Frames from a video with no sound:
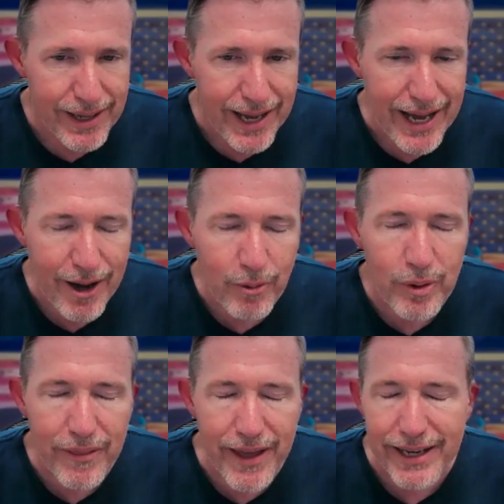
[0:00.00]
how
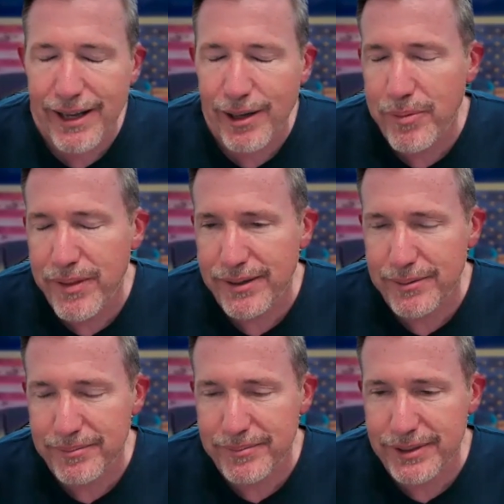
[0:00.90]
will that help
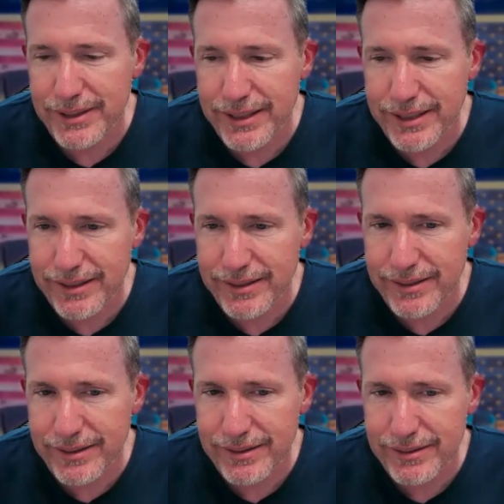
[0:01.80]
them
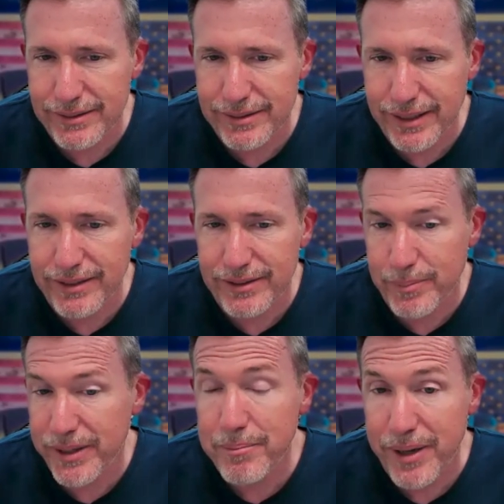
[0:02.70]
in to
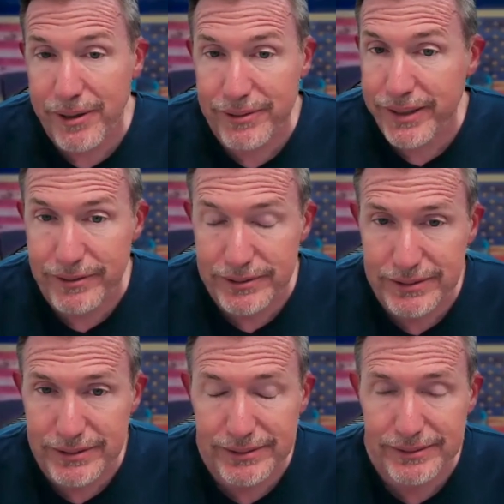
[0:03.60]
become better
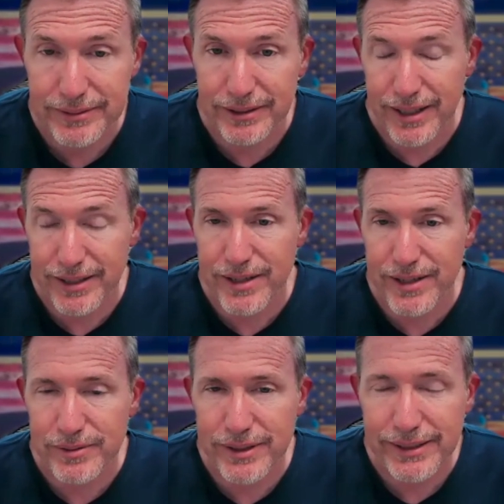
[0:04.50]
leaders,
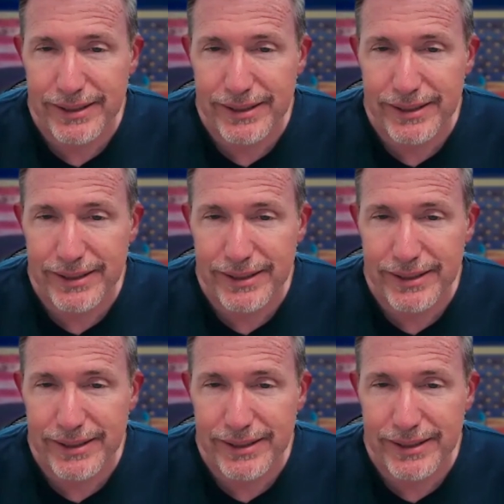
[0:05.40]
essentially?